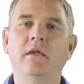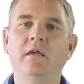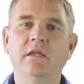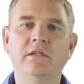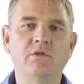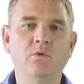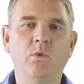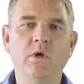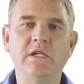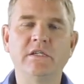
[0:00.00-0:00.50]

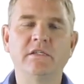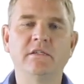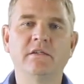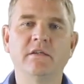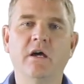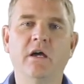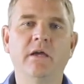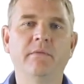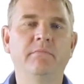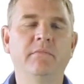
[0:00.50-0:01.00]
it's a waste of
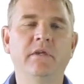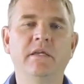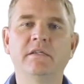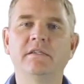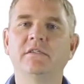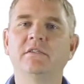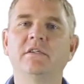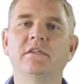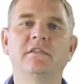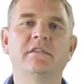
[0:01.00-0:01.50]
time.
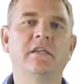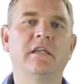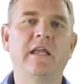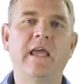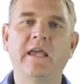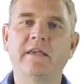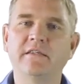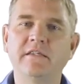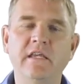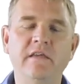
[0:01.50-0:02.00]
It's just an
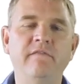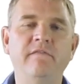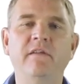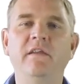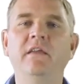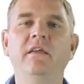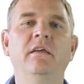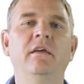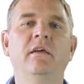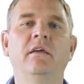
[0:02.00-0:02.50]

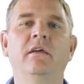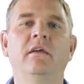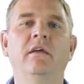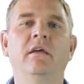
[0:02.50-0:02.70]
activity.